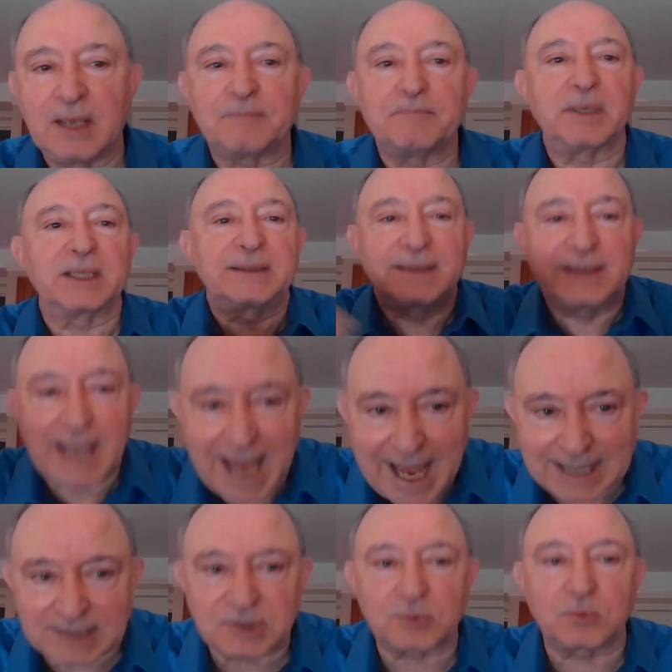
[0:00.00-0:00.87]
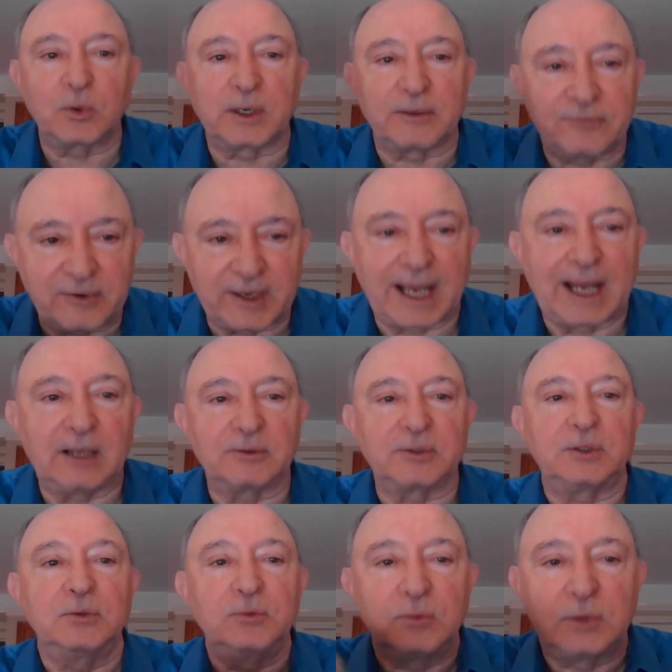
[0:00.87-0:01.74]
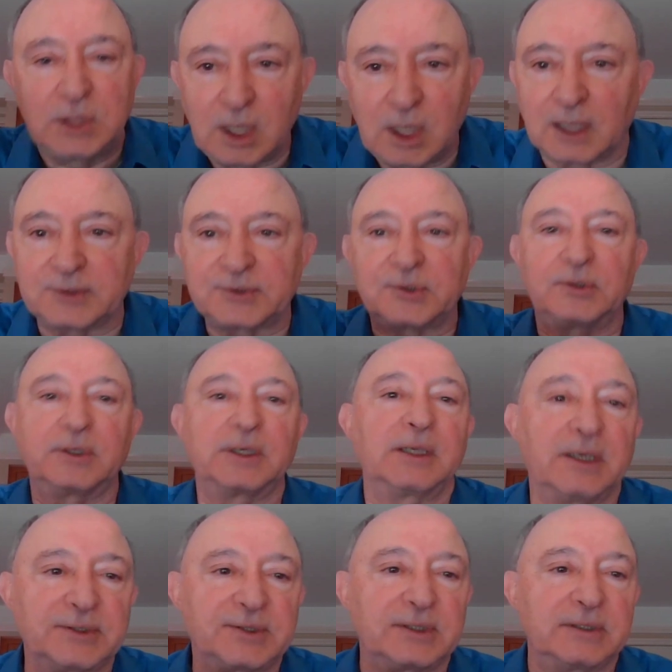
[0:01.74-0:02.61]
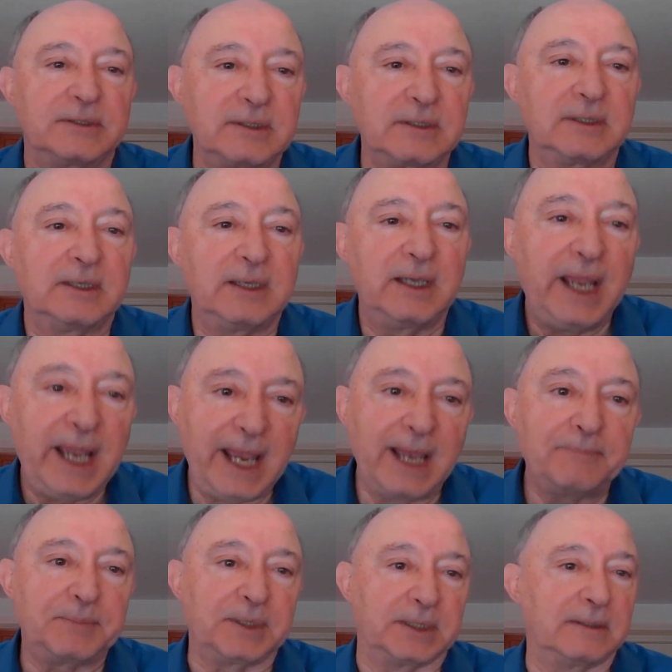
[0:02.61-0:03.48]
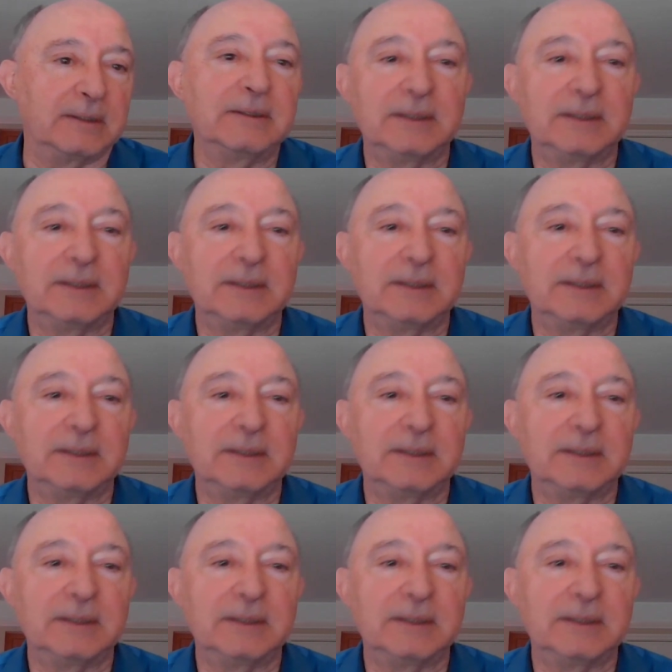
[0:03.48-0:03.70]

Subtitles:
but that's where value does or doesn't happen.